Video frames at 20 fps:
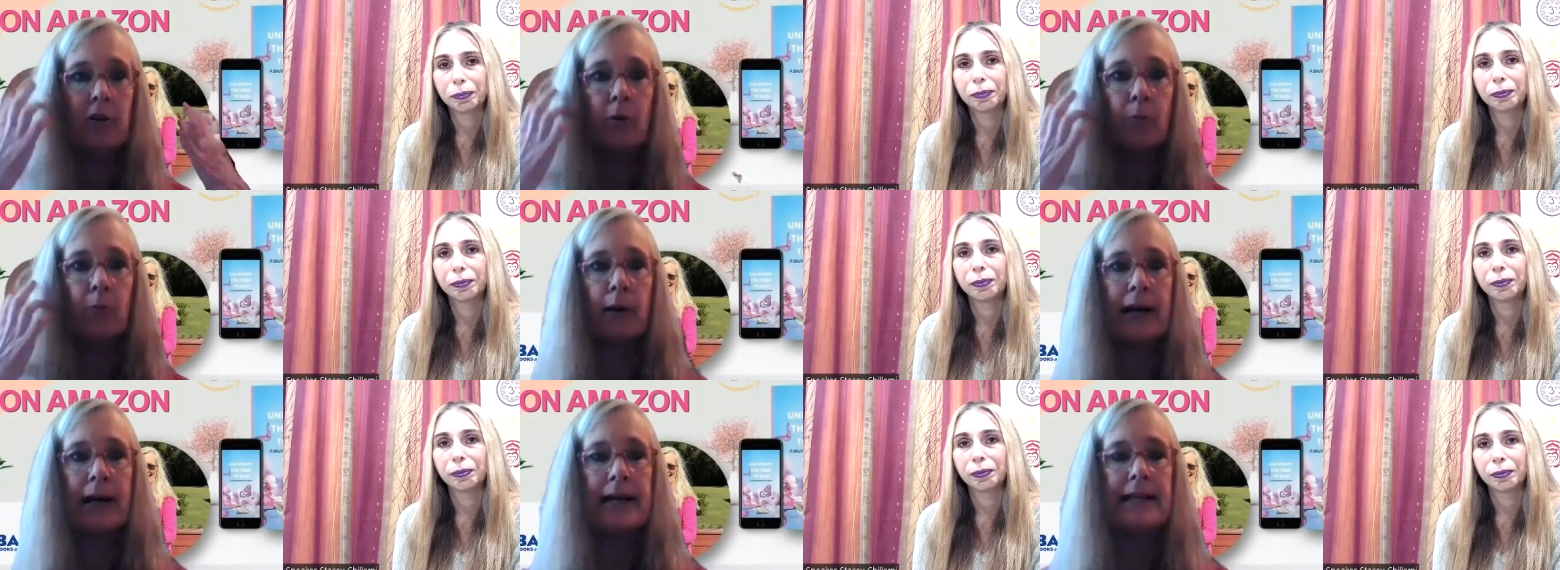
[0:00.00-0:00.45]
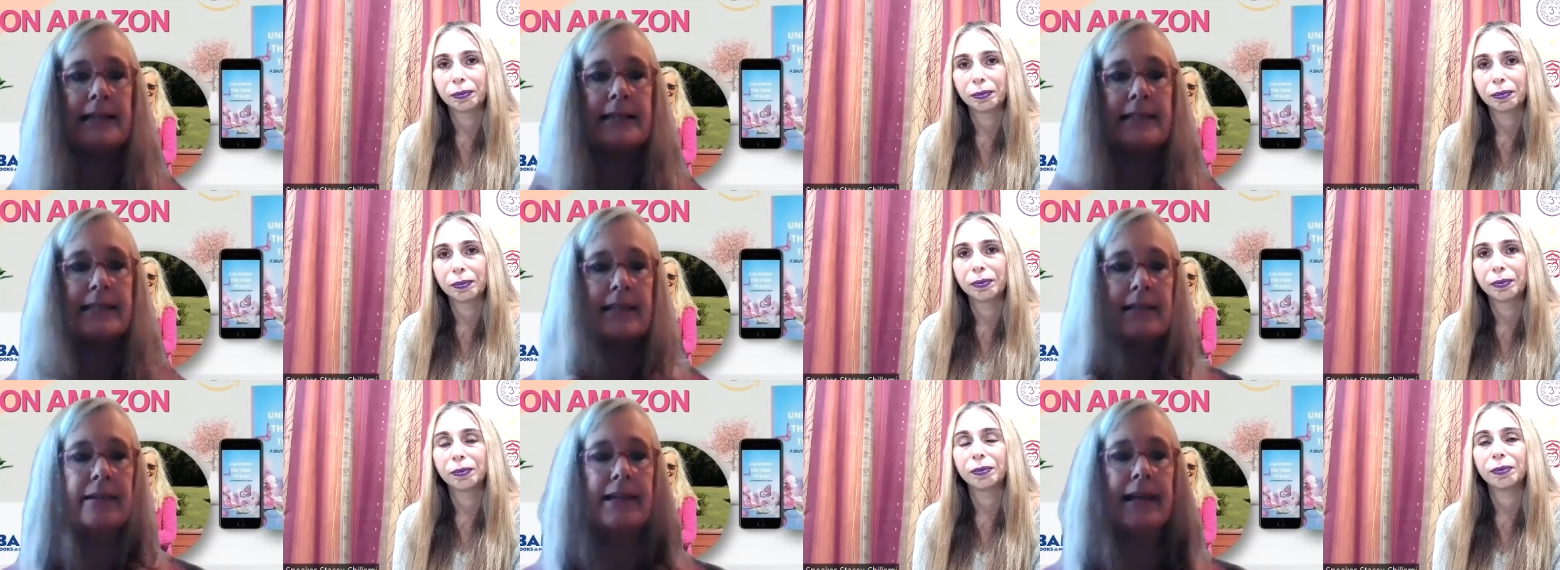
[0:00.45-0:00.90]
Speaker 1: your brain
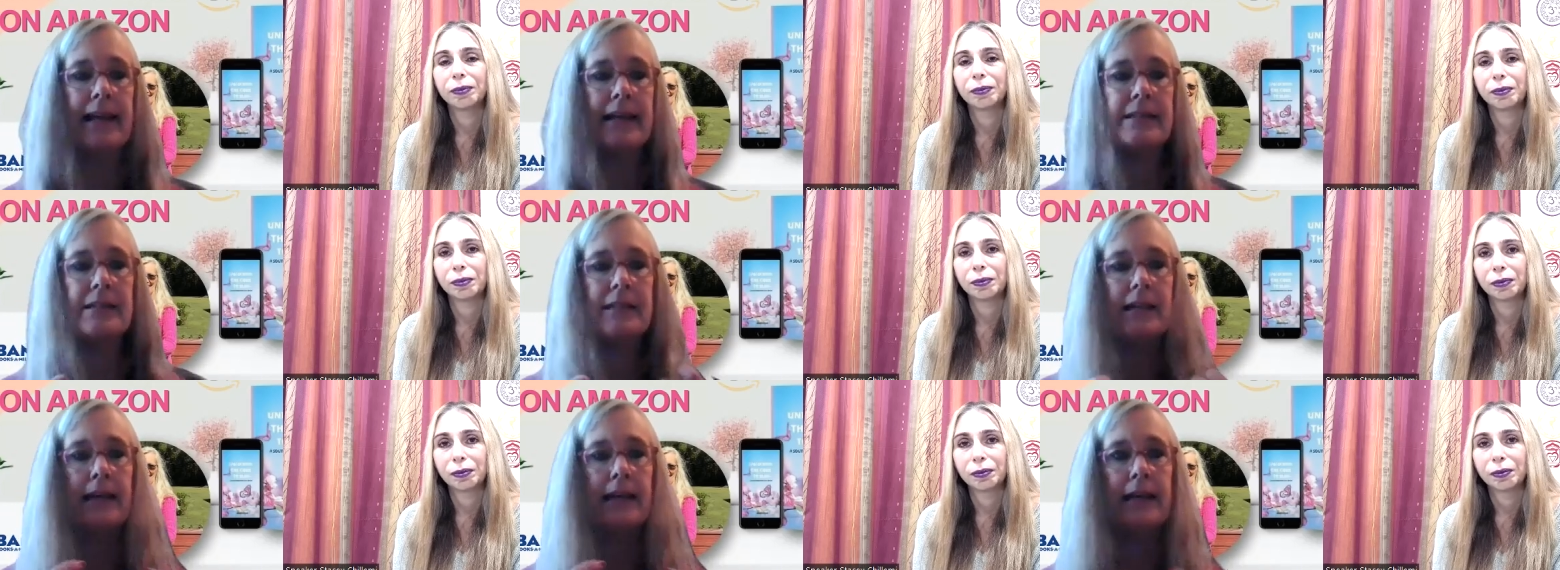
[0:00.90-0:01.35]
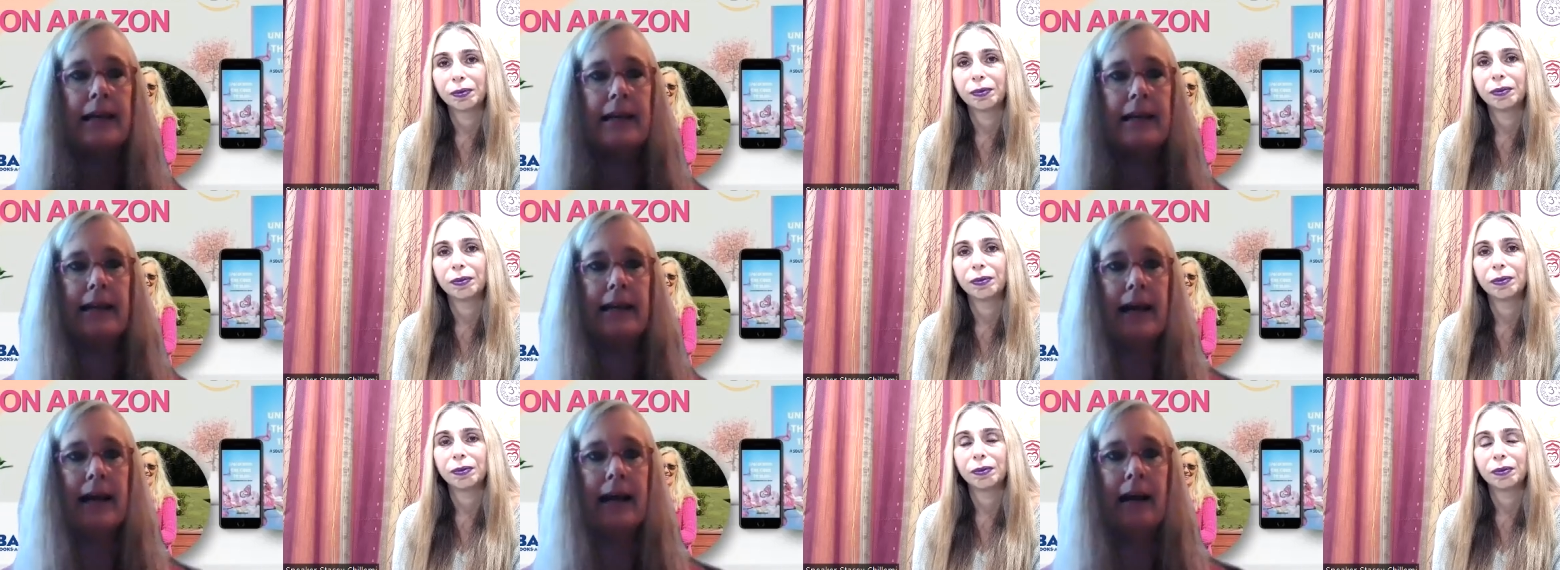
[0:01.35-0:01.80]
is connected,
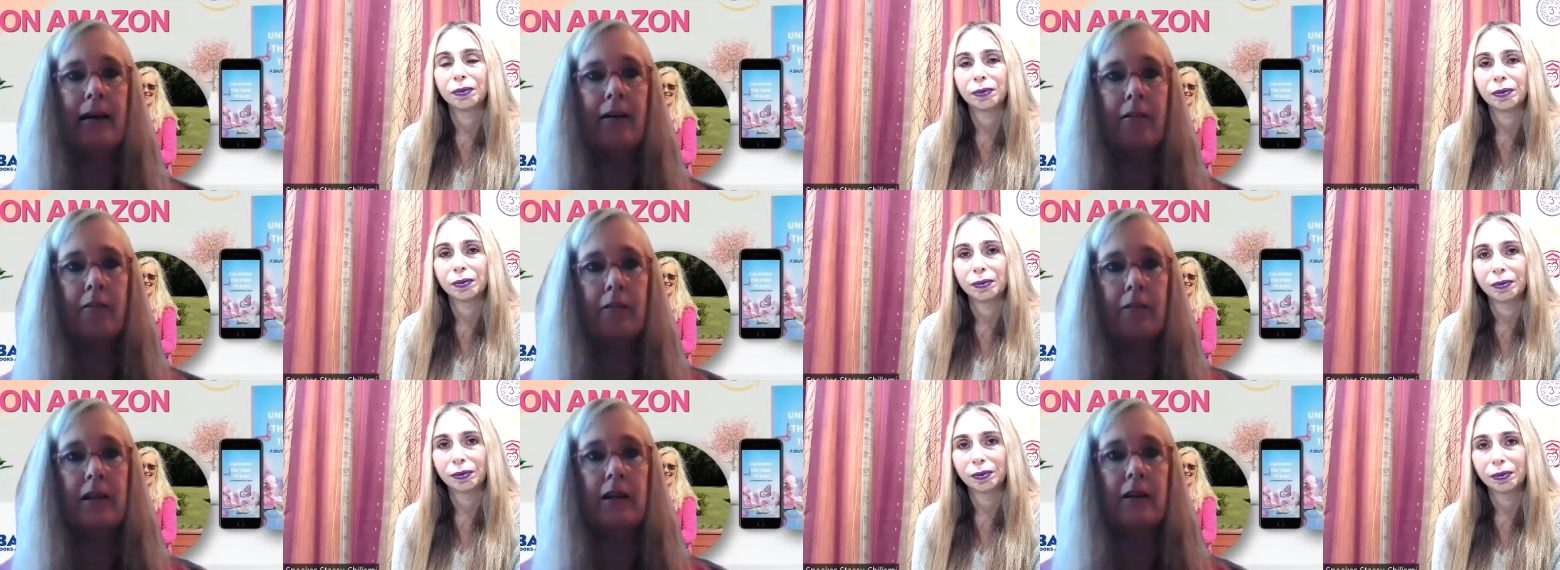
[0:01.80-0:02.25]
and how,